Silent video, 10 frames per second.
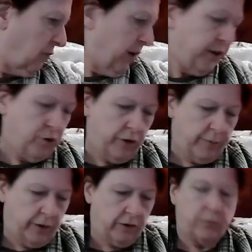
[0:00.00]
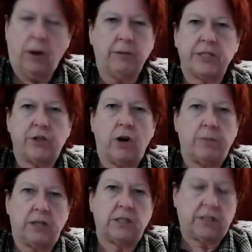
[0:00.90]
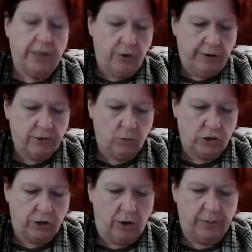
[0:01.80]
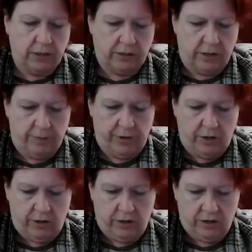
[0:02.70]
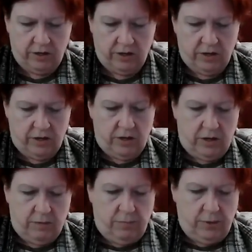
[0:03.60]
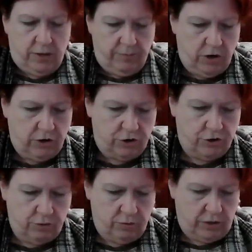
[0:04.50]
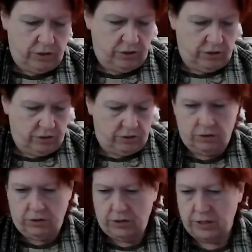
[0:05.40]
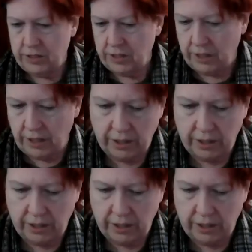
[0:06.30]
I didn't know any better. It's probably Starbucks. I know I have some more Starbucks coming, but I'm not sure what this is. Let's see.